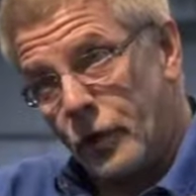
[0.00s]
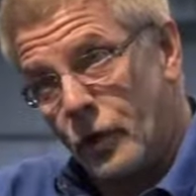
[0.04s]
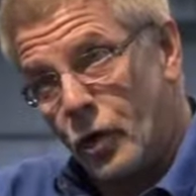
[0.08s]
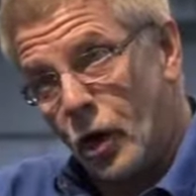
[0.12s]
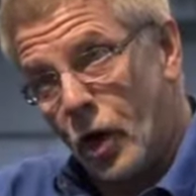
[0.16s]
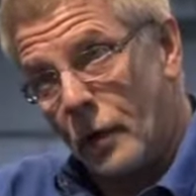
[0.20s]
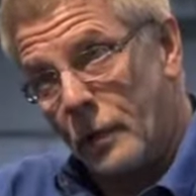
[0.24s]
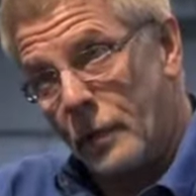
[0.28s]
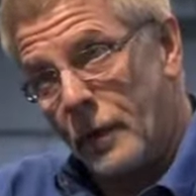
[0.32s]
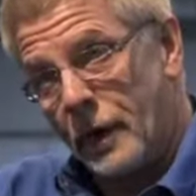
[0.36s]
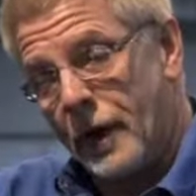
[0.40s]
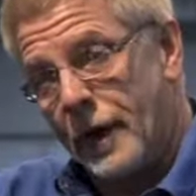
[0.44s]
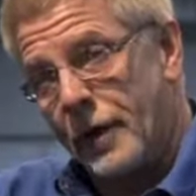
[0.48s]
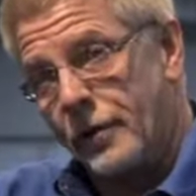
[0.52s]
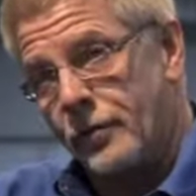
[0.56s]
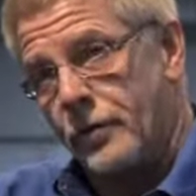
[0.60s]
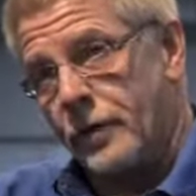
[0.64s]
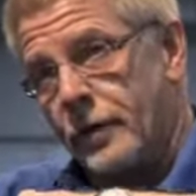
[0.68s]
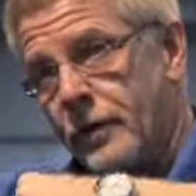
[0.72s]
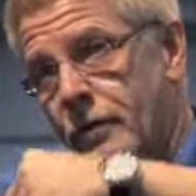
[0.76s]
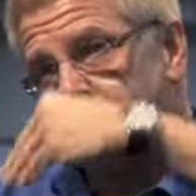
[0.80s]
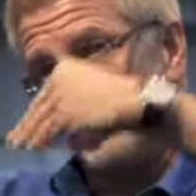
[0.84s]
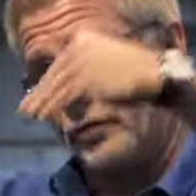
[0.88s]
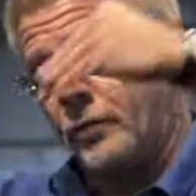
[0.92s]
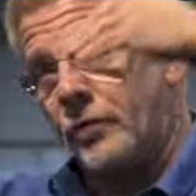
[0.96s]
to
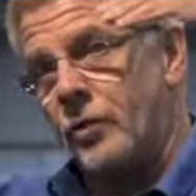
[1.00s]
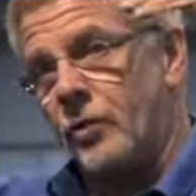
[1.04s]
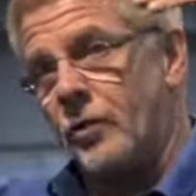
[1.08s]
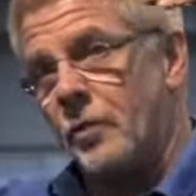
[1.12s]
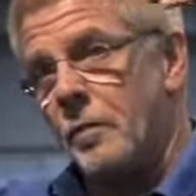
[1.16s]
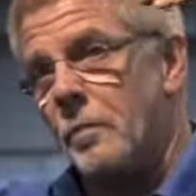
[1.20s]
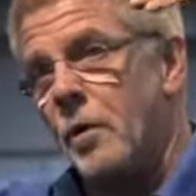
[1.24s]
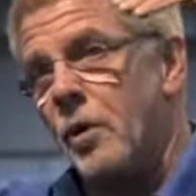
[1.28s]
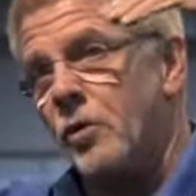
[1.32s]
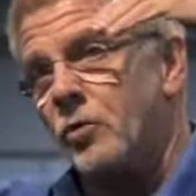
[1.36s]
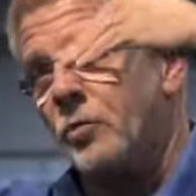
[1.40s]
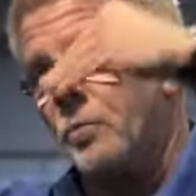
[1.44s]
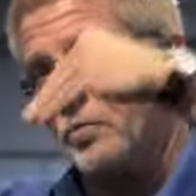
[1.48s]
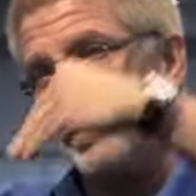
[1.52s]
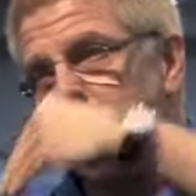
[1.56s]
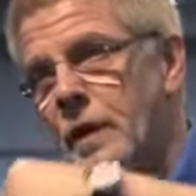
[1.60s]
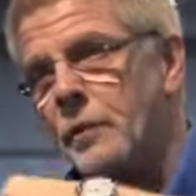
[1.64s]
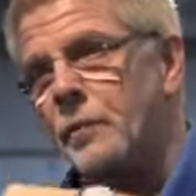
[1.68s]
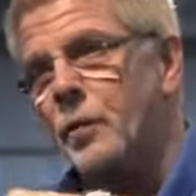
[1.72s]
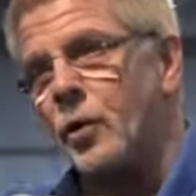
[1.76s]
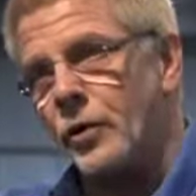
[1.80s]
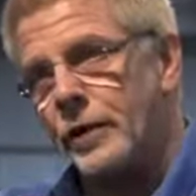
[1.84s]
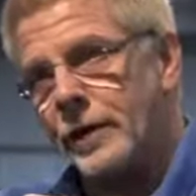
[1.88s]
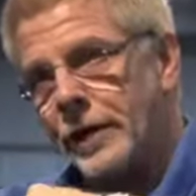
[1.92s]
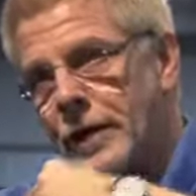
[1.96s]
carbohydrates, which are the most
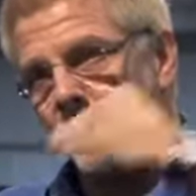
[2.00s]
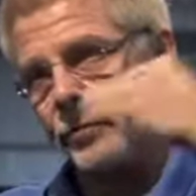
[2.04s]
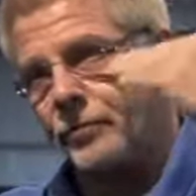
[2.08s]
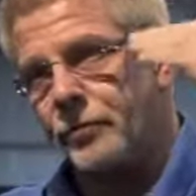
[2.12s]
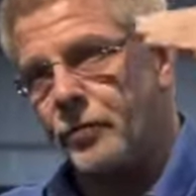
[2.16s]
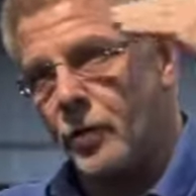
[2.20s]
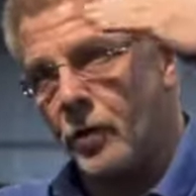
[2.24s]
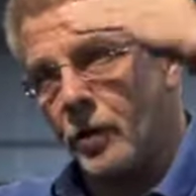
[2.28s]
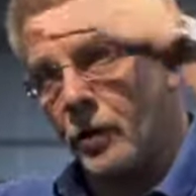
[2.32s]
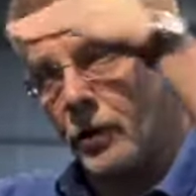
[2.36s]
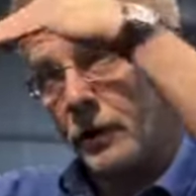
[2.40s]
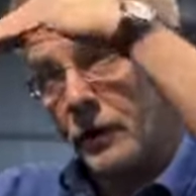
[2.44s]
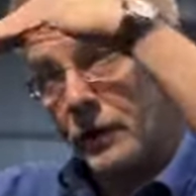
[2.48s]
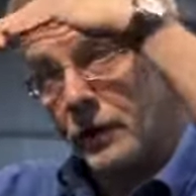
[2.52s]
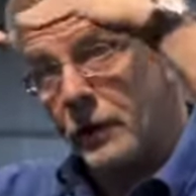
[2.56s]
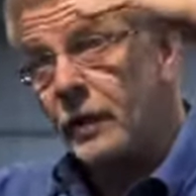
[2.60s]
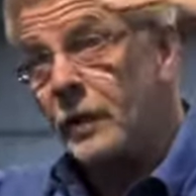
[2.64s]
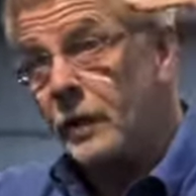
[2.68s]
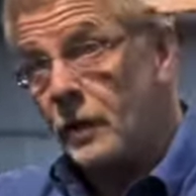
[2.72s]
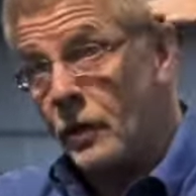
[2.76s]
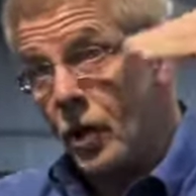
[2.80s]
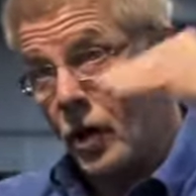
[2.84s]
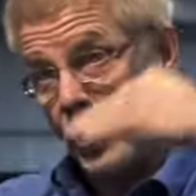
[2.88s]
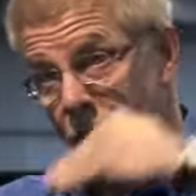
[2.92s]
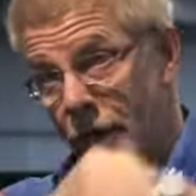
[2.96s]
minimal need for
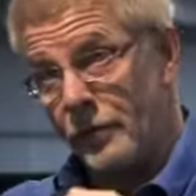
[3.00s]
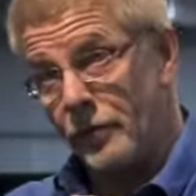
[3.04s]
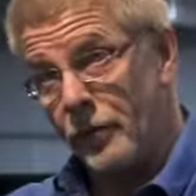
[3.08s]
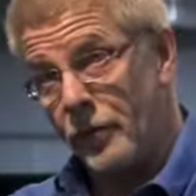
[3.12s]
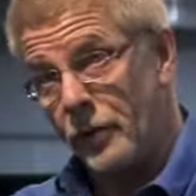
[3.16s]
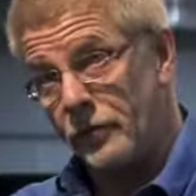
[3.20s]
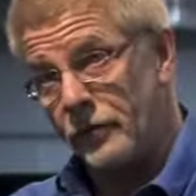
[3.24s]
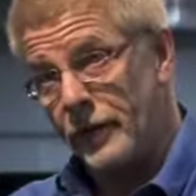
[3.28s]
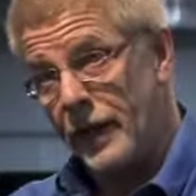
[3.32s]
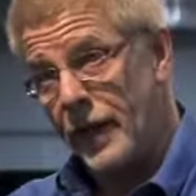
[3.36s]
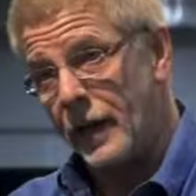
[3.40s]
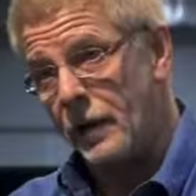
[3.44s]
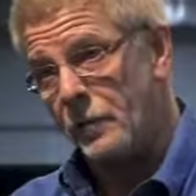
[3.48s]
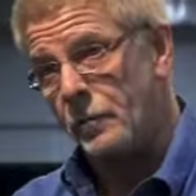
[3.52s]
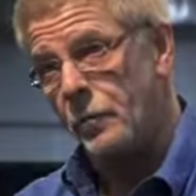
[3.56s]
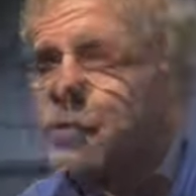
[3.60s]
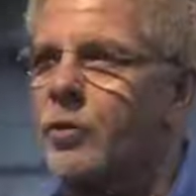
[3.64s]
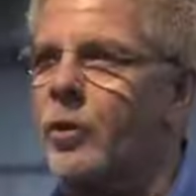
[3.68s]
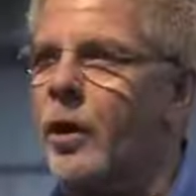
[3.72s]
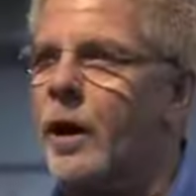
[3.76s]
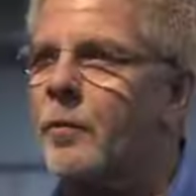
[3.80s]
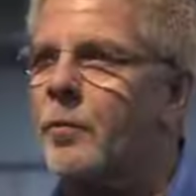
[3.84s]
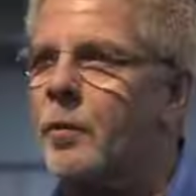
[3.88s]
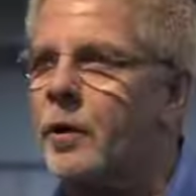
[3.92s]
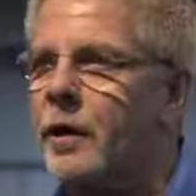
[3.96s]
carnivorous animals.
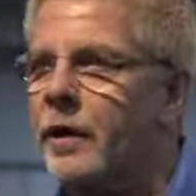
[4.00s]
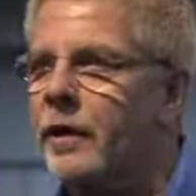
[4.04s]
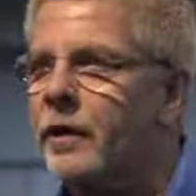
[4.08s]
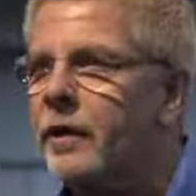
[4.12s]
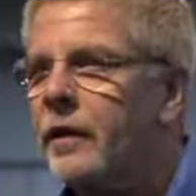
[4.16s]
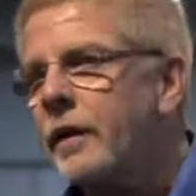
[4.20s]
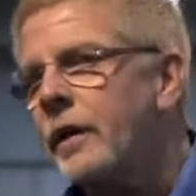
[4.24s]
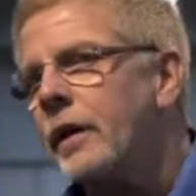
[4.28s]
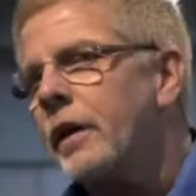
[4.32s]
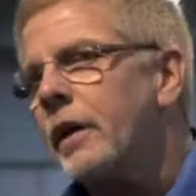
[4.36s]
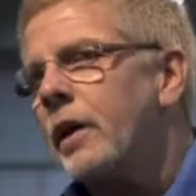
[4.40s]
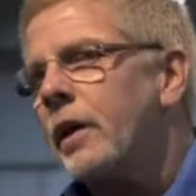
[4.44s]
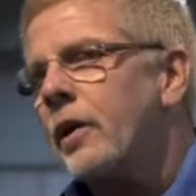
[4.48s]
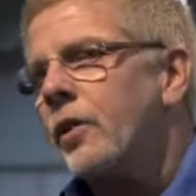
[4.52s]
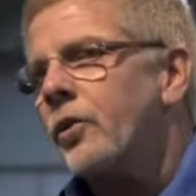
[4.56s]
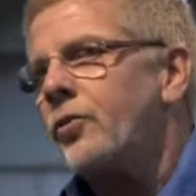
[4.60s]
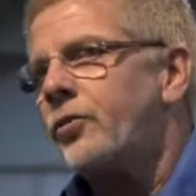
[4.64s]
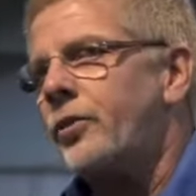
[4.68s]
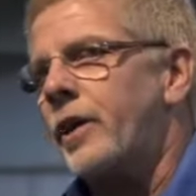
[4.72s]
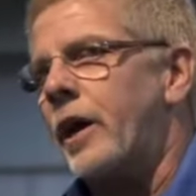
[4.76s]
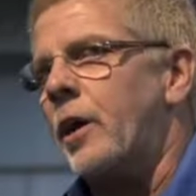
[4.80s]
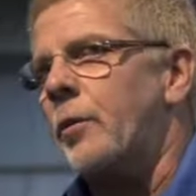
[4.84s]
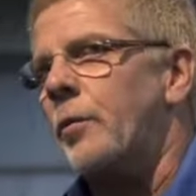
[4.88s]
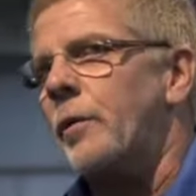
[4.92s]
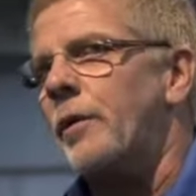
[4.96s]
So I want to
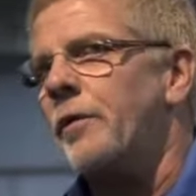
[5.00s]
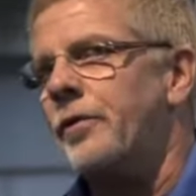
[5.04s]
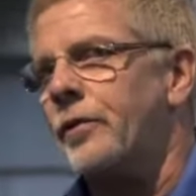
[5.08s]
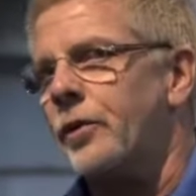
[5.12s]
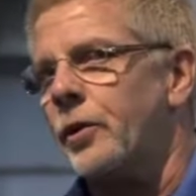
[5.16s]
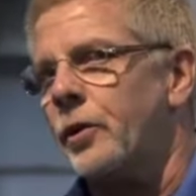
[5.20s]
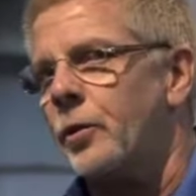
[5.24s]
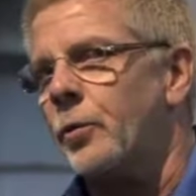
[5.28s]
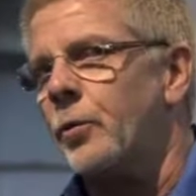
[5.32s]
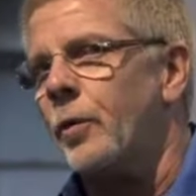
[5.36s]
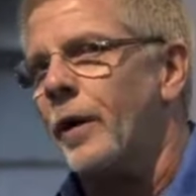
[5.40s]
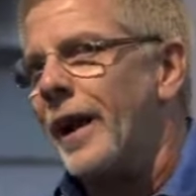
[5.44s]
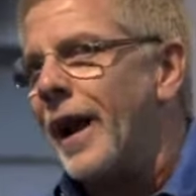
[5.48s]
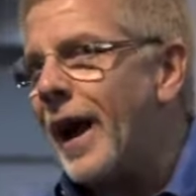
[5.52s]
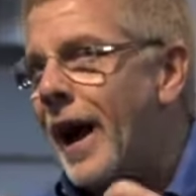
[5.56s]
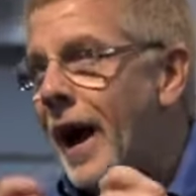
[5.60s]
share with you what